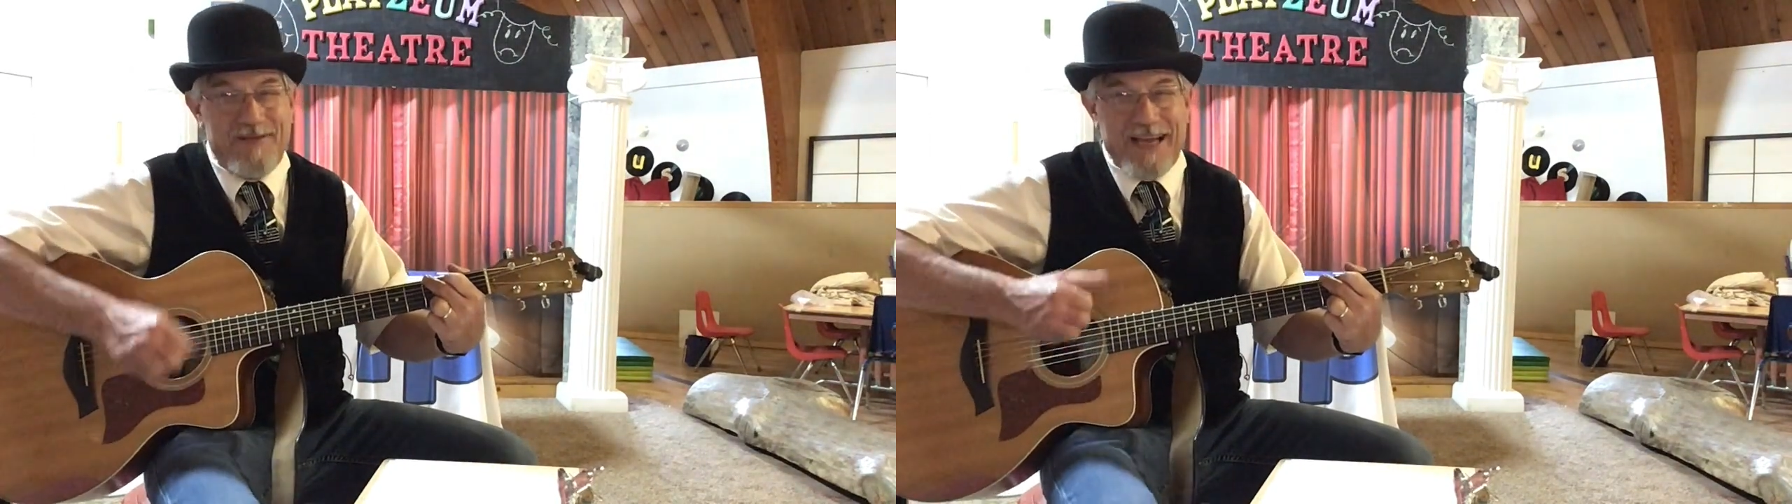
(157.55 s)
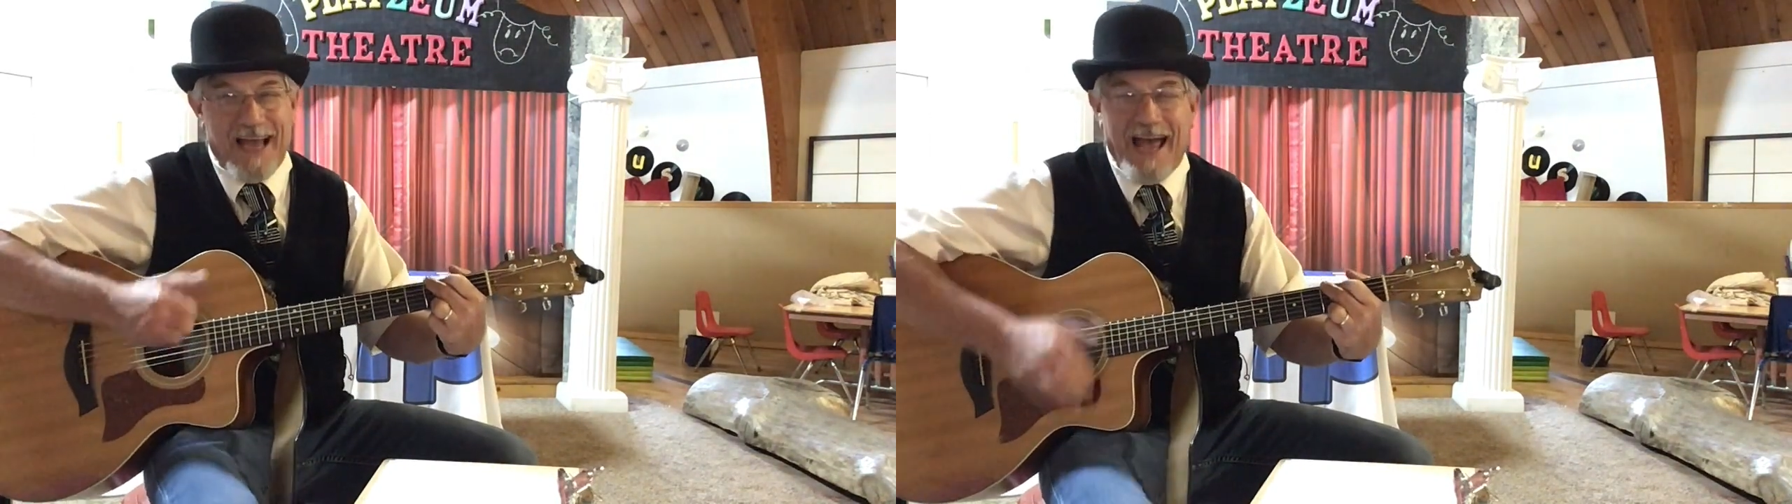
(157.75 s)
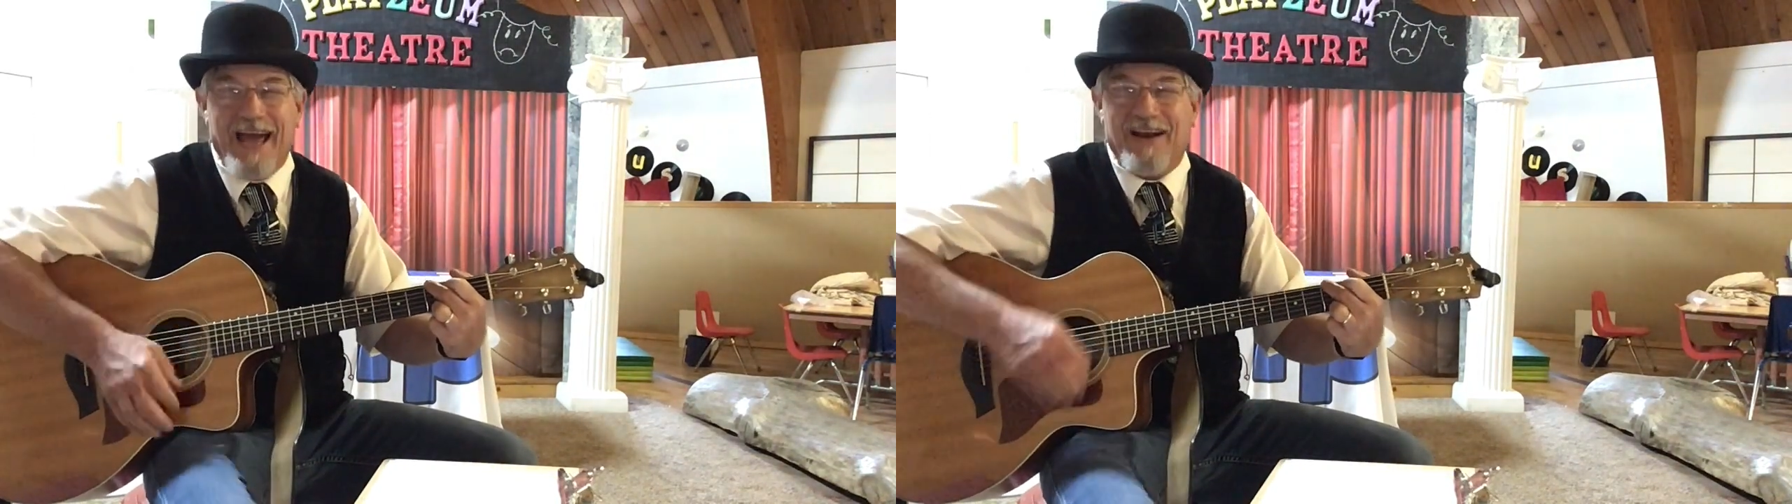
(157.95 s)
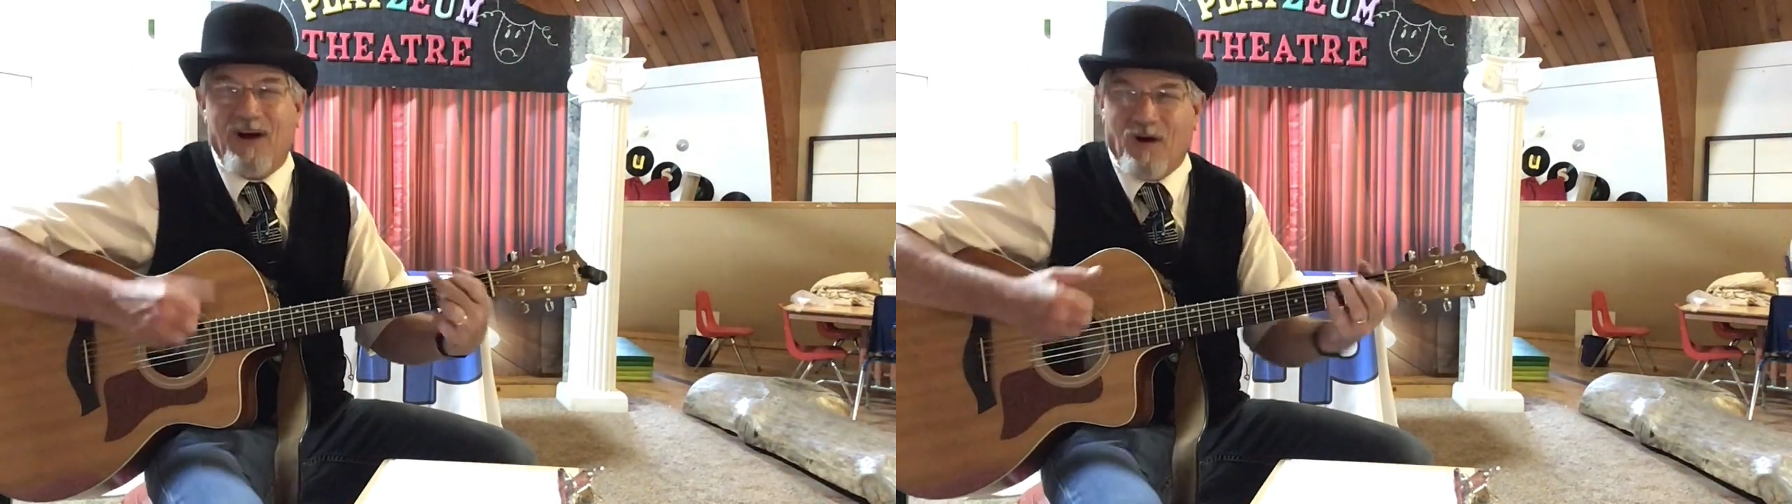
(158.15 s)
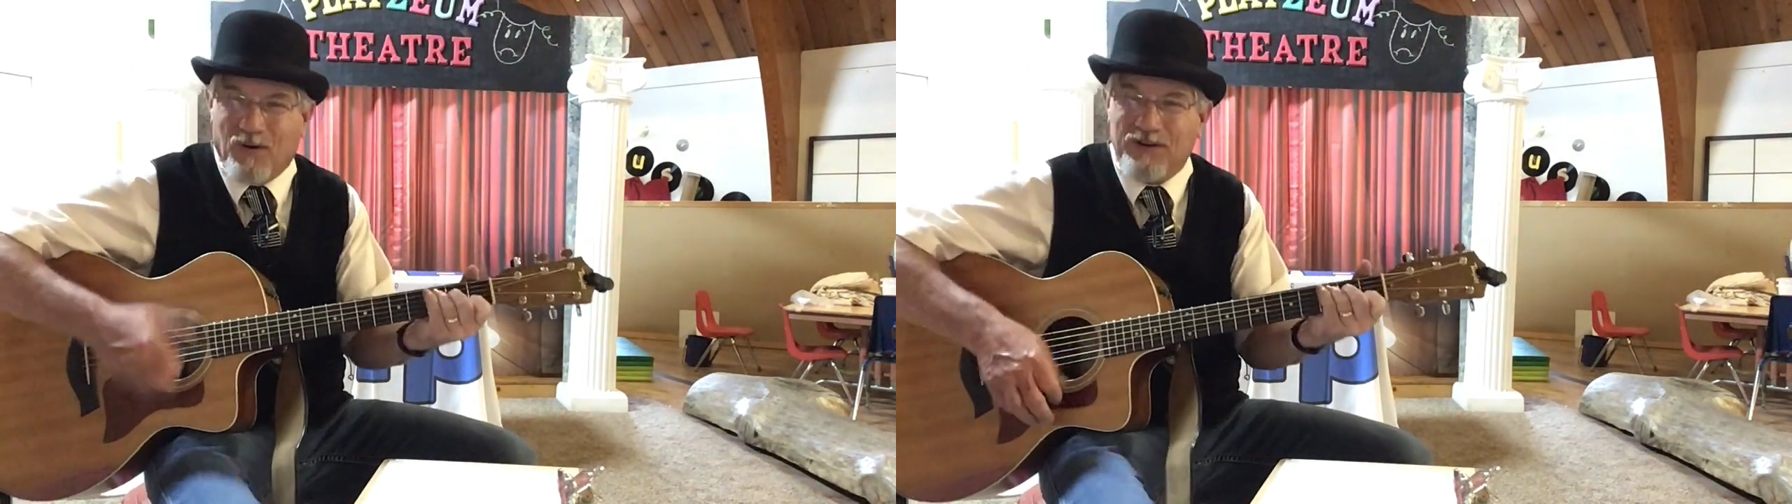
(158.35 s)
he had
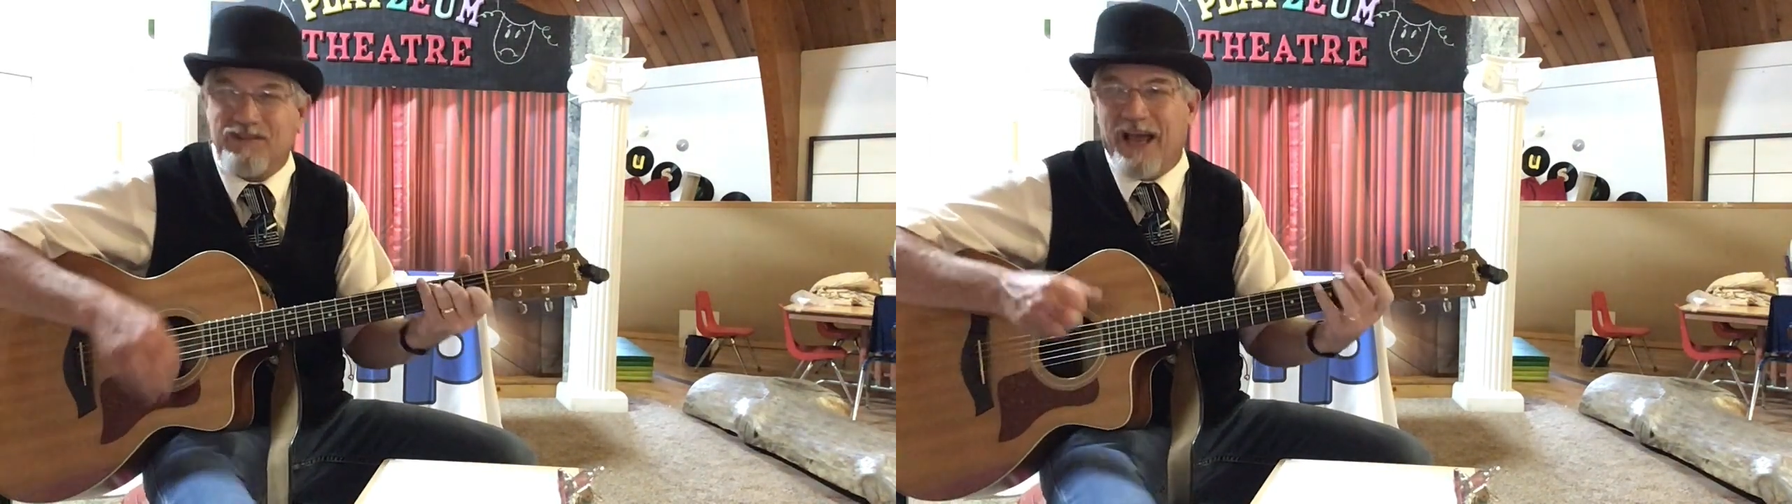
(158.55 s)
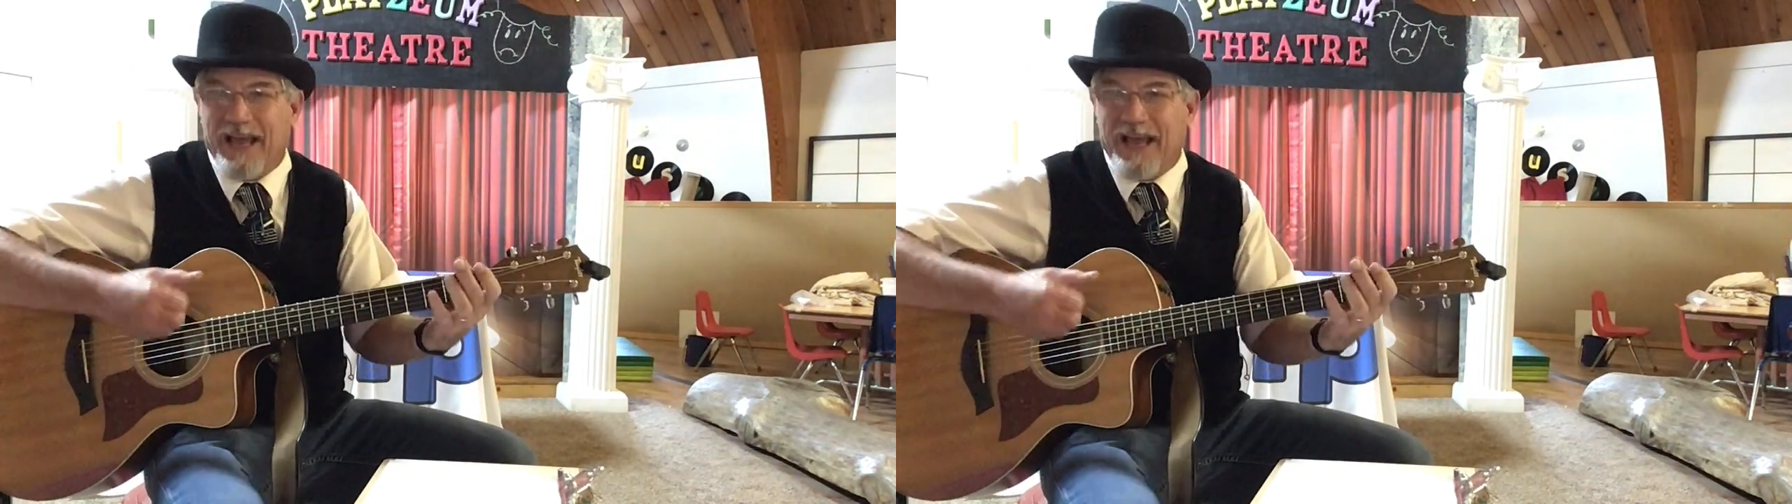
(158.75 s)
a horse,